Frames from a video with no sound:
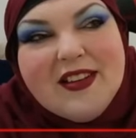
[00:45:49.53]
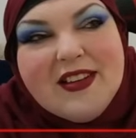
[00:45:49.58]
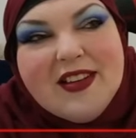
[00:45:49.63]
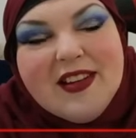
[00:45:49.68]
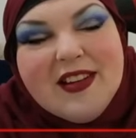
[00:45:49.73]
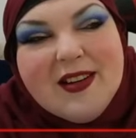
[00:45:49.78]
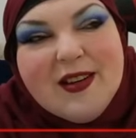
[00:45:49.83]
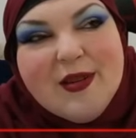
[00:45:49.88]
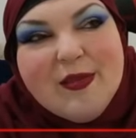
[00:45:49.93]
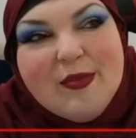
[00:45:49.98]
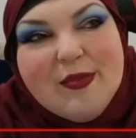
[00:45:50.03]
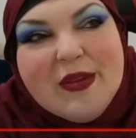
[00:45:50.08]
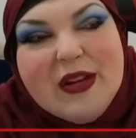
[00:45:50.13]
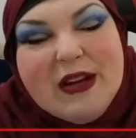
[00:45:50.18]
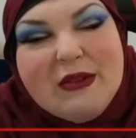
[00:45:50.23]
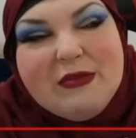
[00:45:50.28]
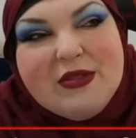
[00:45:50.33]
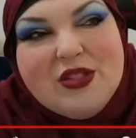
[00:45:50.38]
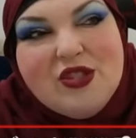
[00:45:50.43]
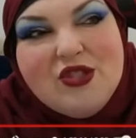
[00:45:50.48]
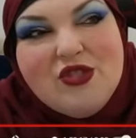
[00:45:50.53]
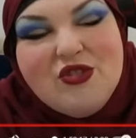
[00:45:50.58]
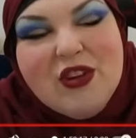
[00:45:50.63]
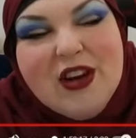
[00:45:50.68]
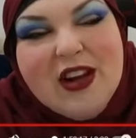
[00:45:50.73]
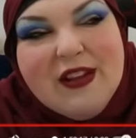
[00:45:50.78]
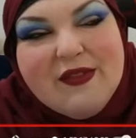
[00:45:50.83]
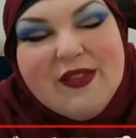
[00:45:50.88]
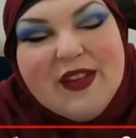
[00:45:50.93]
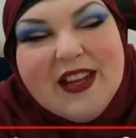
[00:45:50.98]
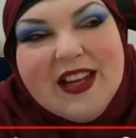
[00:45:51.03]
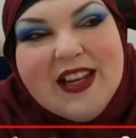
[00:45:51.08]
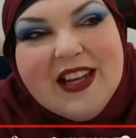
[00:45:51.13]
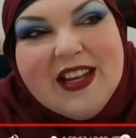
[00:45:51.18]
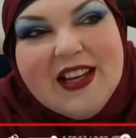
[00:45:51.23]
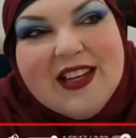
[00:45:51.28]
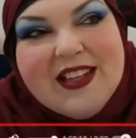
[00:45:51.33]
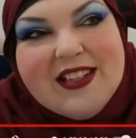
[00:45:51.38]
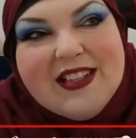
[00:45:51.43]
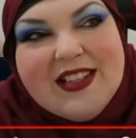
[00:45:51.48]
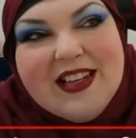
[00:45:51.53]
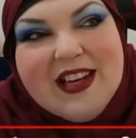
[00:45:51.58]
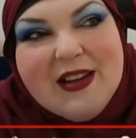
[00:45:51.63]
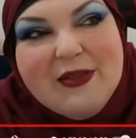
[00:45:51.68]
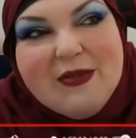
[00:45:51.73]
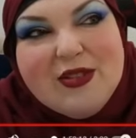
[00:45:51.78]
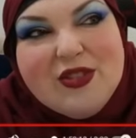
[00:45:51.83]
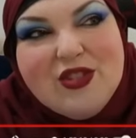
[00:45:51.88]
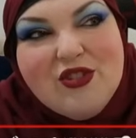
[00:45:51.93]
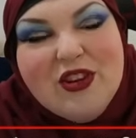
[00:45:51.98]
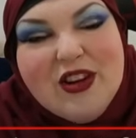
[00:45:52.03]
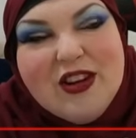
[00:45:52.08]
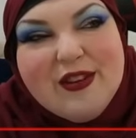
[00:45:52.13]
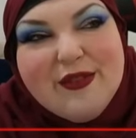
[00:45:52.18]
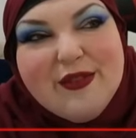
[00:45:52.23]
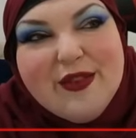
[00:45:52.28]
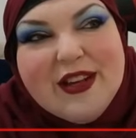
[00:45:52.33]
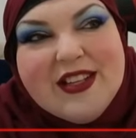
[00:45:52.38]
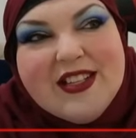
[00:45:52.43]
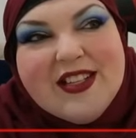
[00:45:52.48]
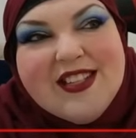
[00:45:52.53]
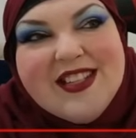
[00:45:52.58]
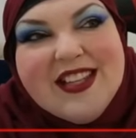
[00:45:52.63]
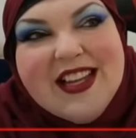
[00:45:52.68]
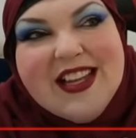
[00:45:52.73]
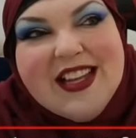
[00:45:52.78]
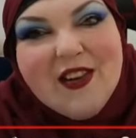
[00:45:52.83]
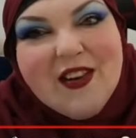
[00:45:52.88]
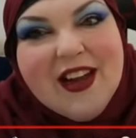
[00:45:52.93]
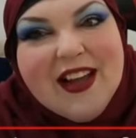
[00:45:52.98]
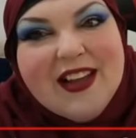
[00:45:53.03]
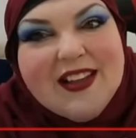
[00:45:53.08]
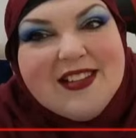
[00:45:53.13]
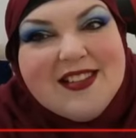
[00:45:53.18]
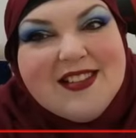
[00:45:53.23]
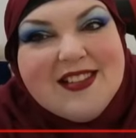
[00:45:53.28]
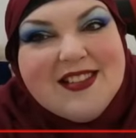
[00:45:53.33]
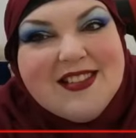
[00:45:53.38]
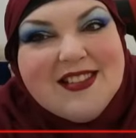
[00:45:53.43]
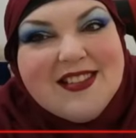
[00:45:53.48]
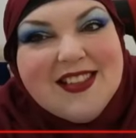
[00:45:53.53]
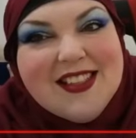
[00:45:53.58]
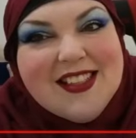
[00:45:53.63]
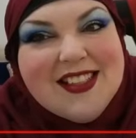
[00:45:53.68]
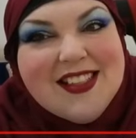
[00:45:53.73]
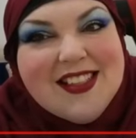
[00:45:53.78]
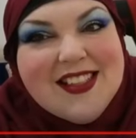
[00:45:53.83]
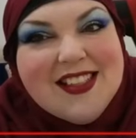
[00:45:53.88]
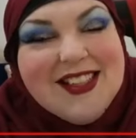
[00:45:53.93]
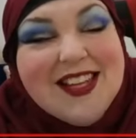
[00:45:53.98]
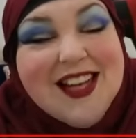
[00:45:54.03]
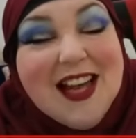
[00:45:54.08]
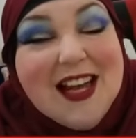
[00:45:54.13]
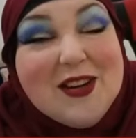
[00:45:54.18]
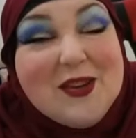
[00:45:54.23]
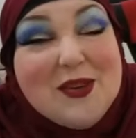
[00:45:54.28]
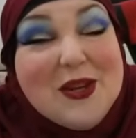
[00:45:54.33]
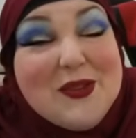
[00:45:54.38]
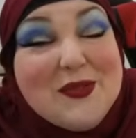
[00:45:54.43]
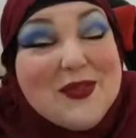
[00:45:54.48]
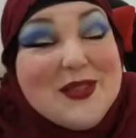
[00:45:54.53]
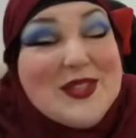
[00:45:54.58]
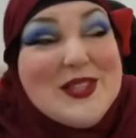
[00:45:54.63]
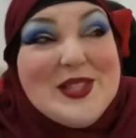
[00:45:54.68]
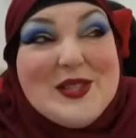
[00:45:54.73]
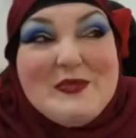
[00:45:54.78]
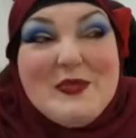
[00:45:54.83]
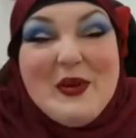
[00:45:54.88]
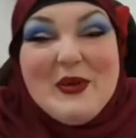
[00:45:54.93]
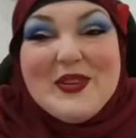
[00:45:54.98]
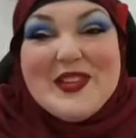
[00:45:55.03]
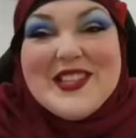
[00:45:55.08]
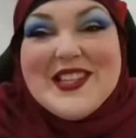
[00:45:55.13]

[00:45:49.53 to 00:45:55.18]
um, I was driving in it and I was trying to find cigarettes. I don't even smoke